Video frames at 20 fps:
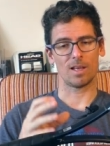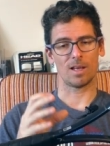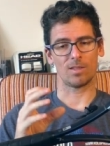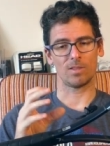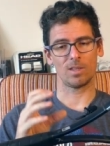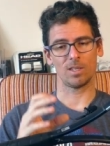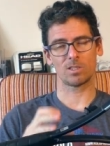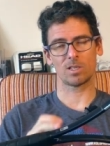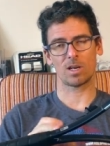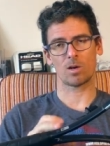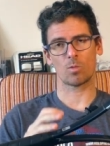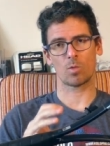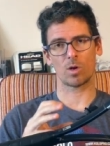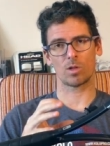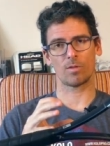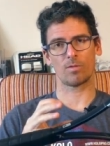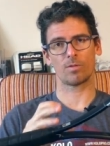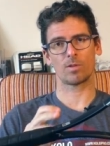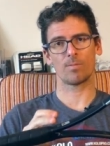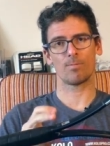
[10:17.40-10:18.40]
These are
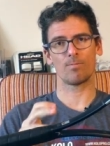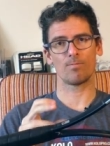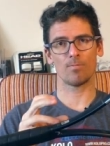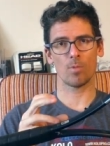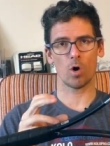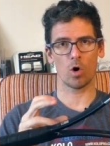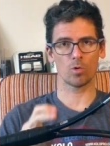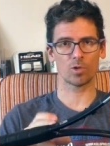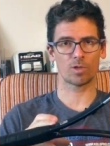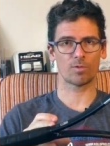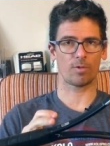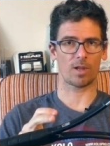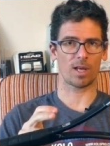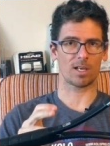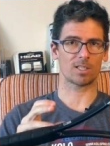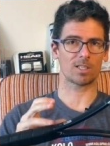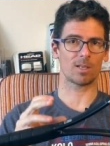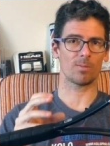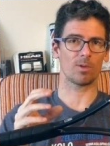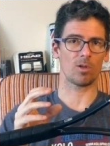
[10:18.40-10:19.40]
one of the most
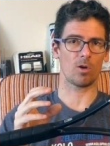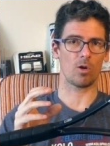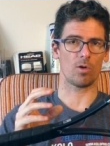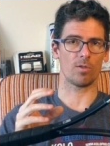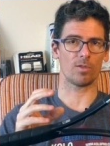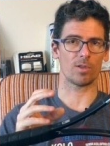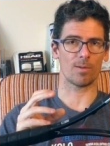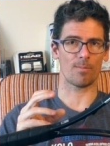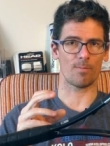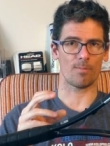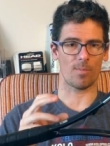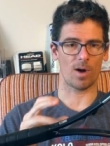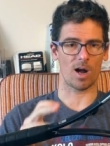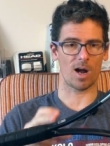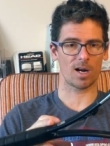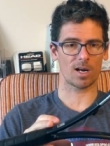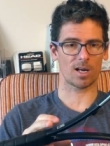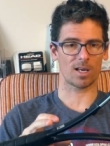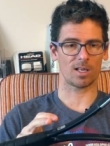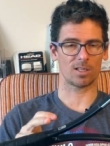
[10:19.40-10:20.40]
flexible on the
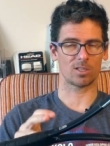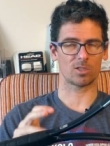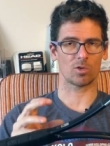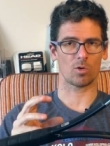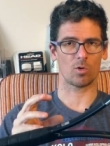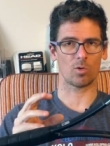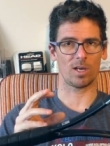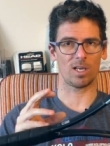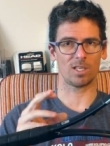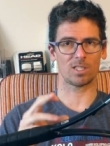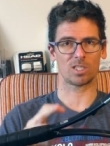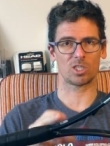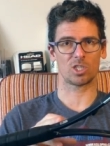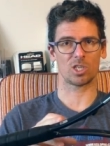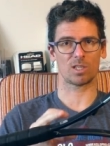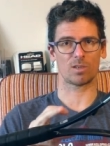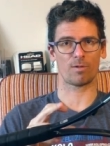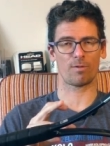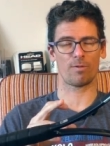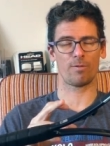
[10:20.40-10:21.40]
market, so it's
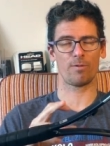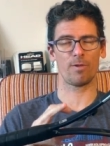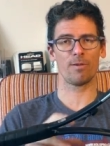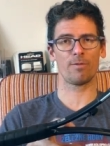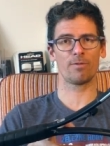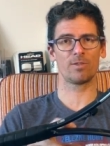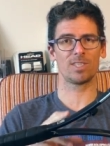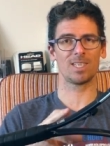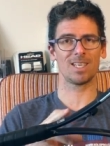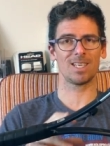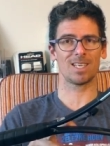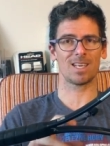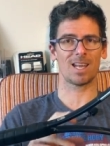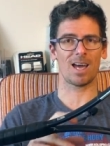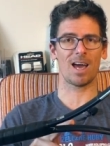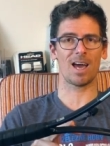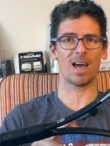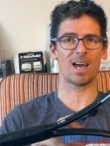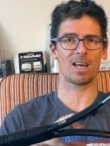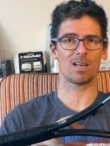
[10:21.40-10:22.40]
just
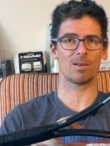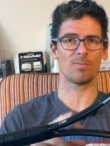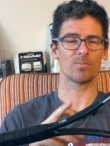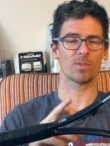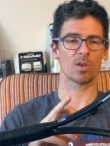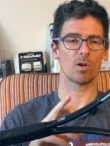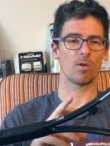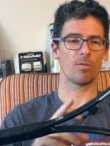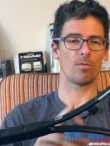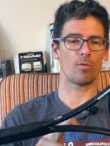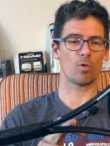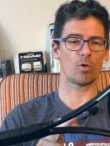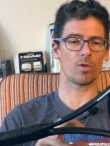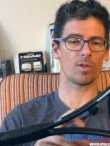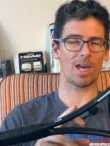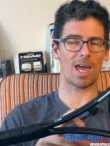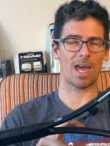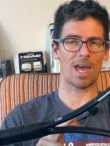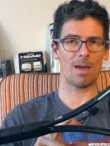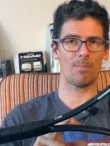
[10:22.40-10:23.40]
59 for
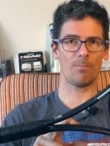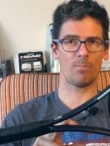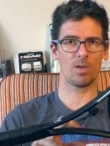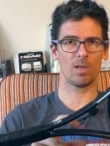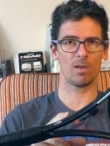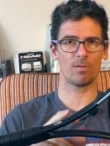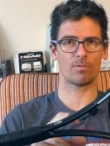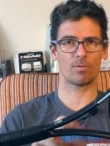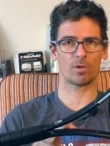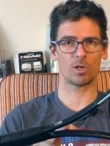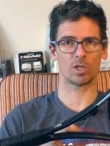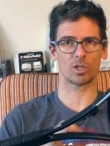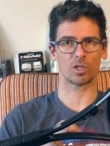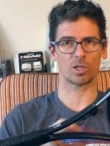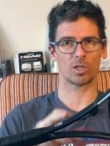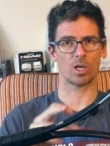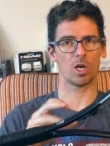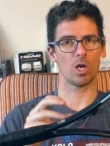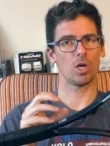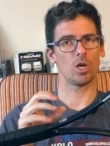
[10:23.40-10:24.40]
the MP
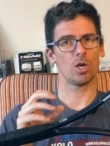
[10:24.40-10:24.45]
version.